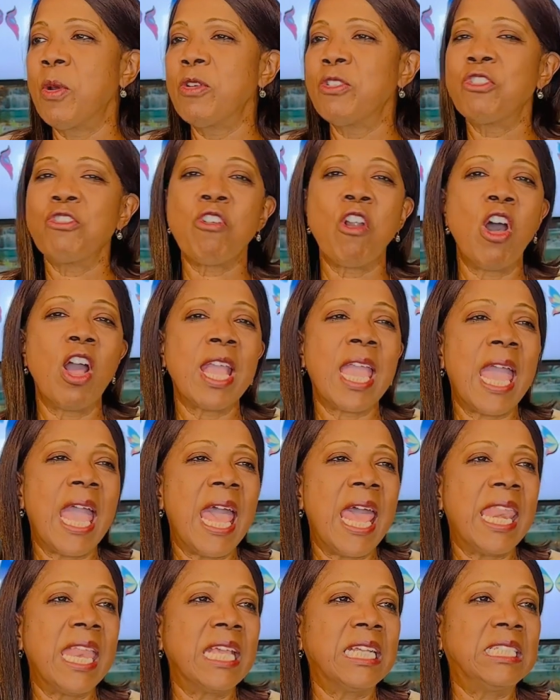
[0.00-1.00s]
drug
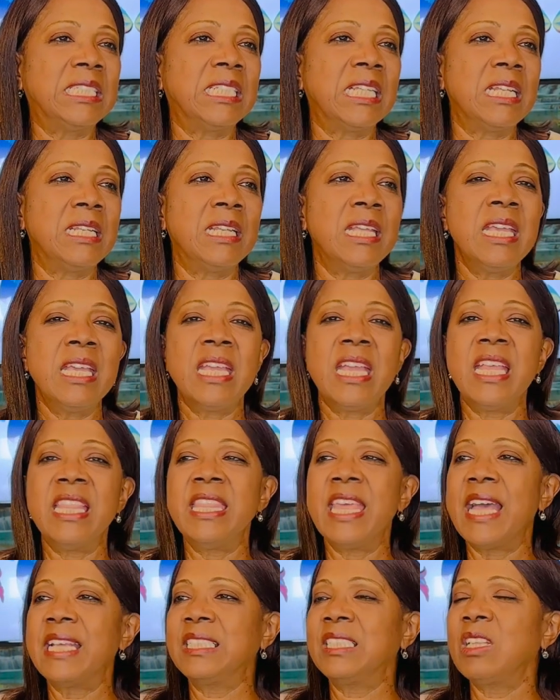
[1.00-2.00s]
addicts and
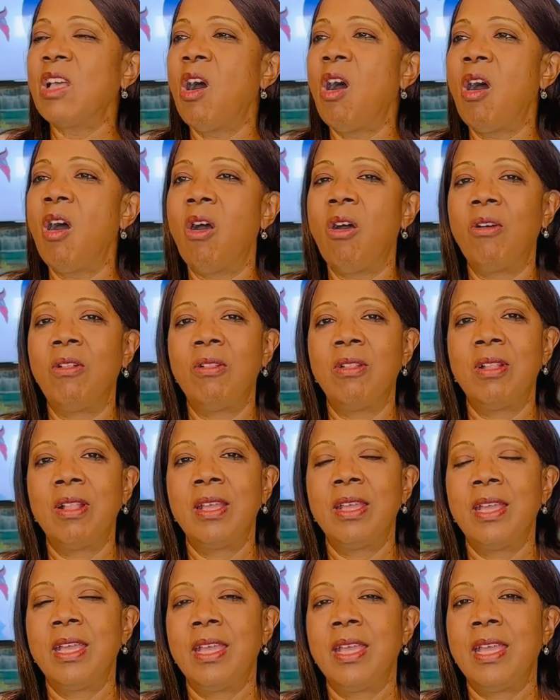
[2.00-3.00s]
that's all.
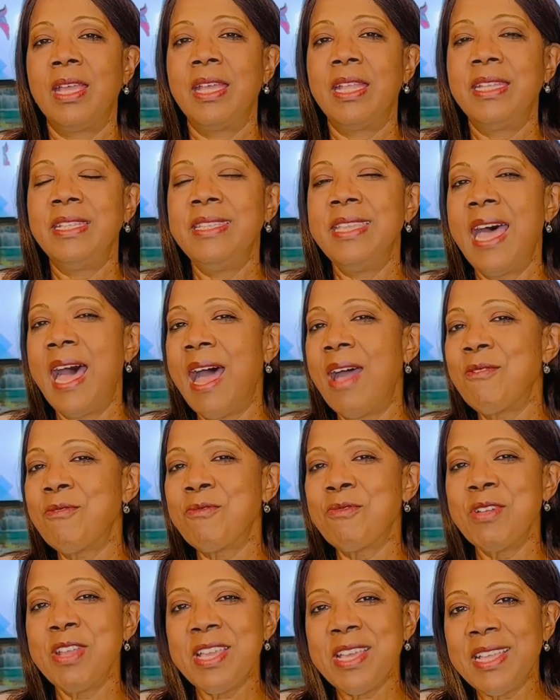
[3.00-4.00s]
Not
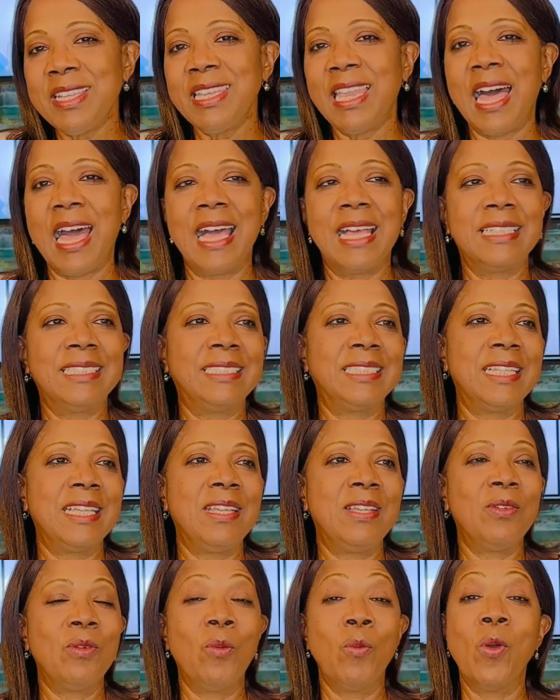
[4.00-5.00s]

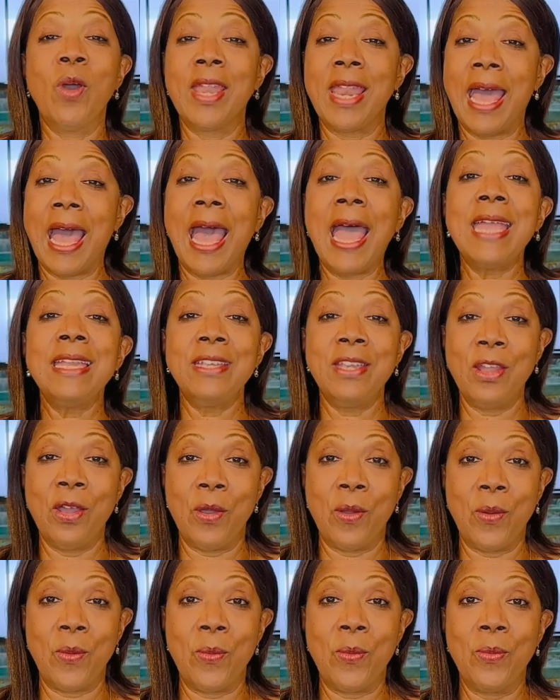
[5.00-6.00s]
realizing what I
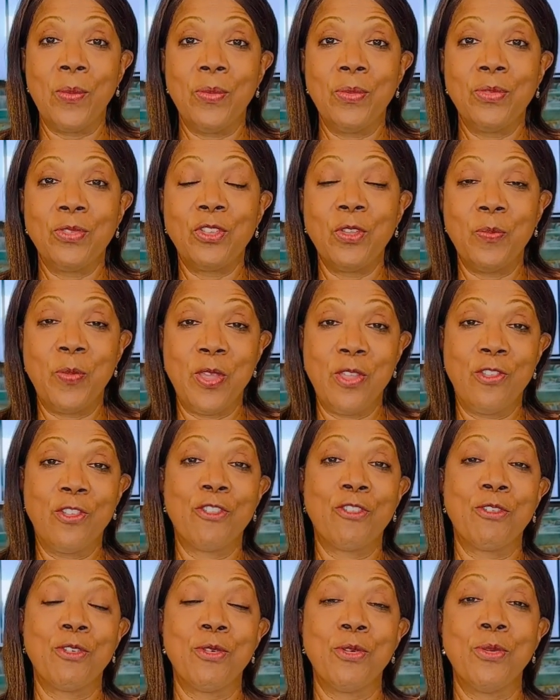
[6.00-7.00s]
know to be
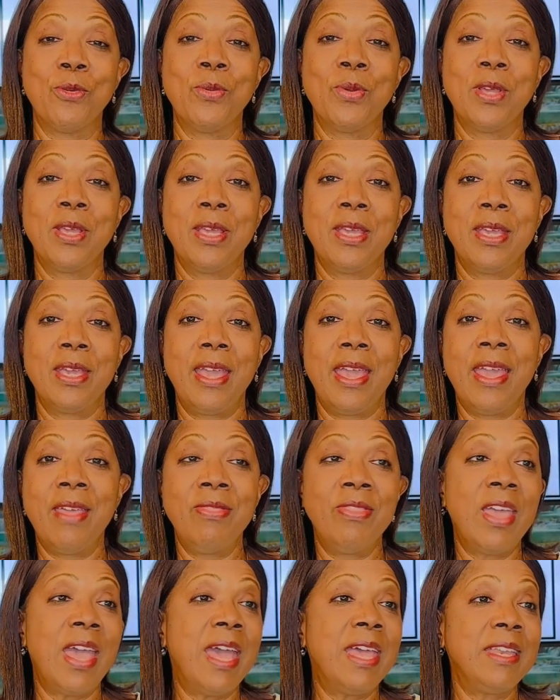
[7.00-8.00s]
true, and
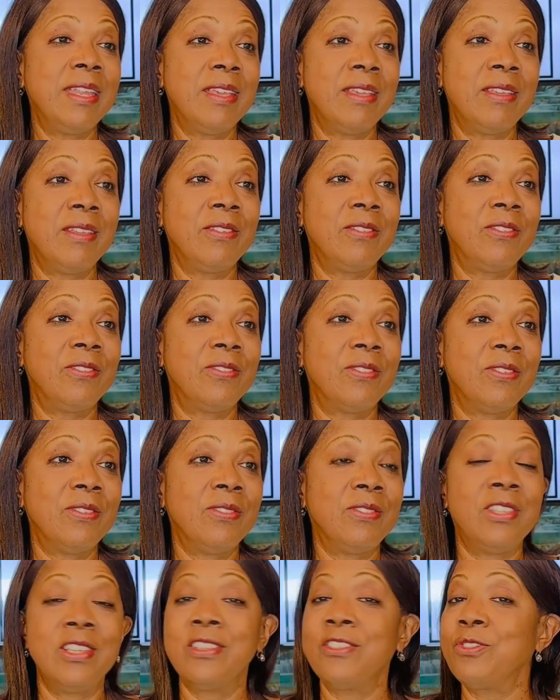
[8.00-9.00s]
that is
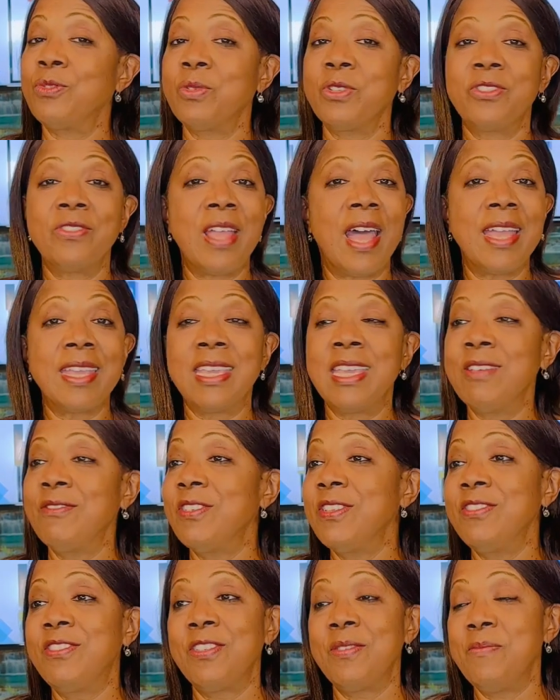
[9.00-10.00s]
this was not
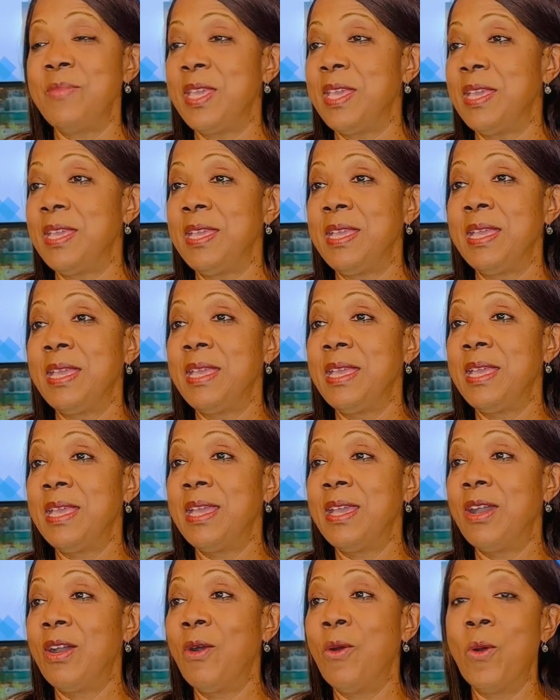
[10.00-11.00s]
given to me
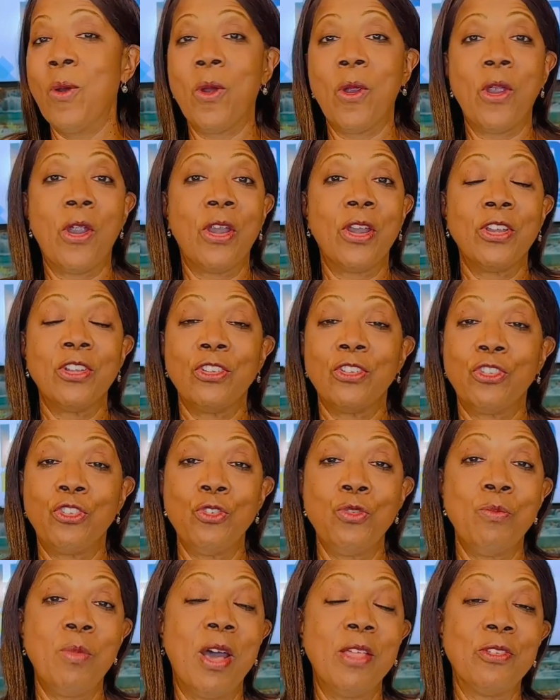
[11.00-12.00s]
or
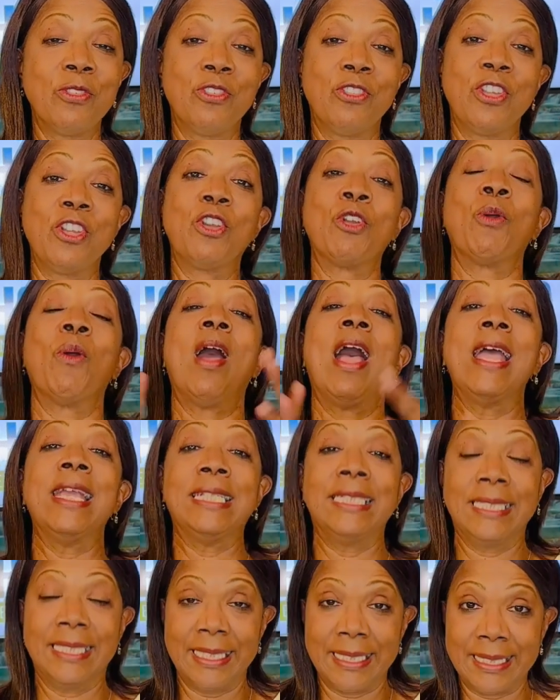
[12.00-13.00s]
to mothers in
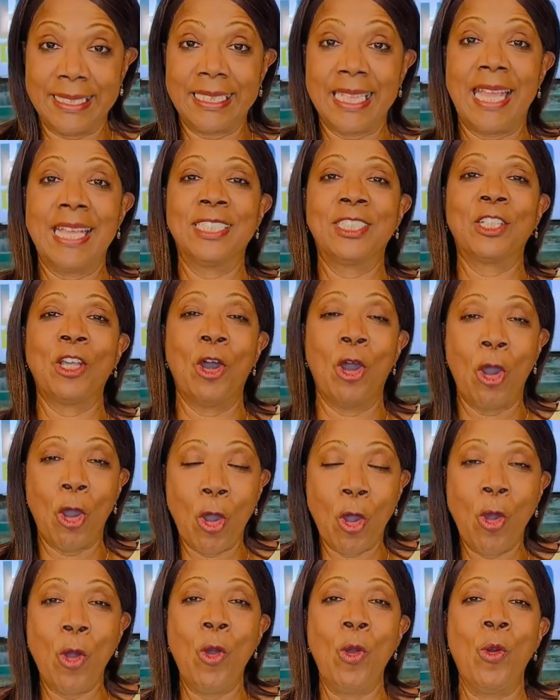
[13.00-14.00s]
crisis as a
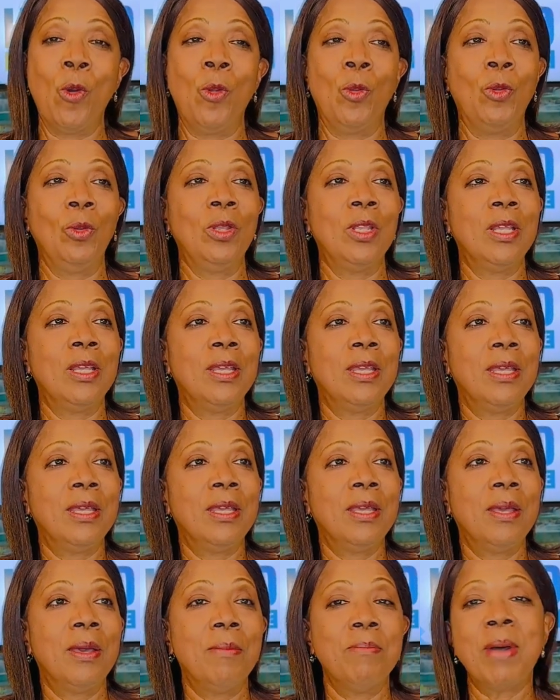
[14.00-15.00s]
whole
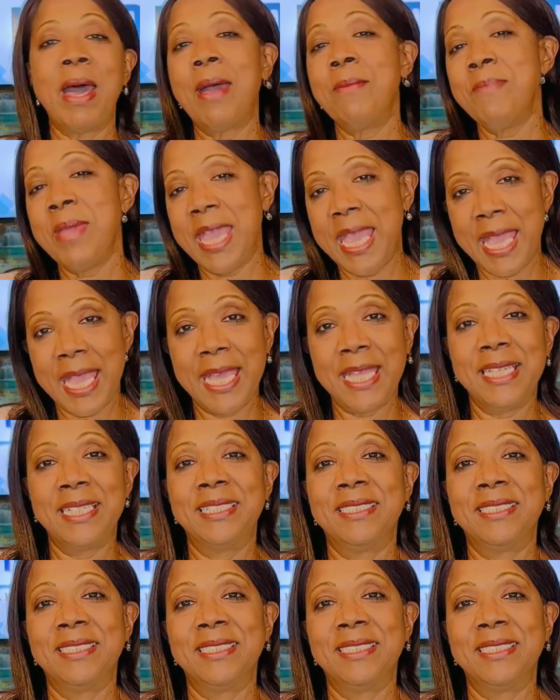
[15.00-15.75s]
by man.